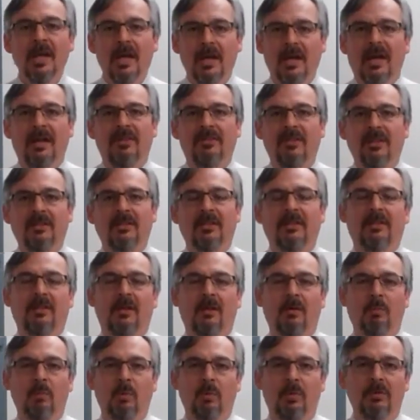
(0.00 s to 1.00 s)
and I think that
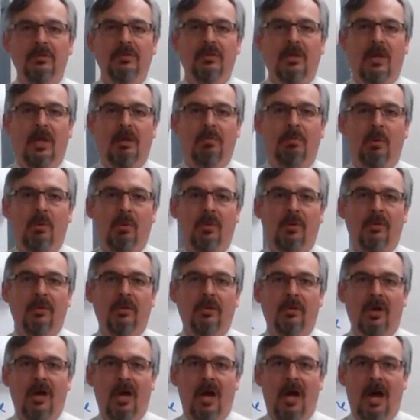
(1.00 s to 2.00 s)
they'll rule to uphold the
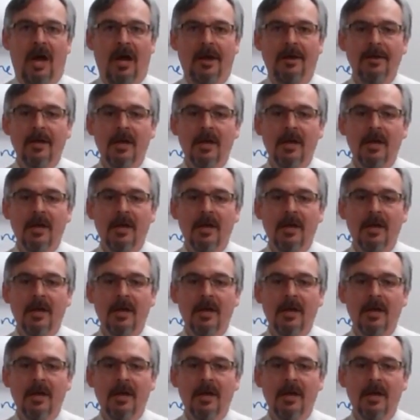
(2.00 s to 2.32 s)
law.